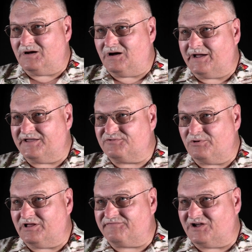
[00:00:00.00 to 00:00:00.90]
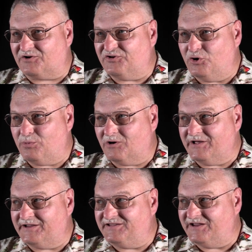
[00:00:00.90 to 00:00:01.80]
I guess we left October
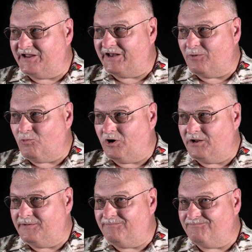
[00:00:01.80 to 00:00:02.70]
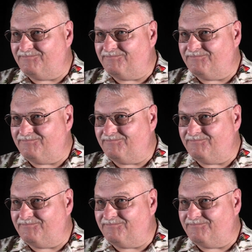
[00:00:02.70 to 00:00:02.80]
nineteen eighty-one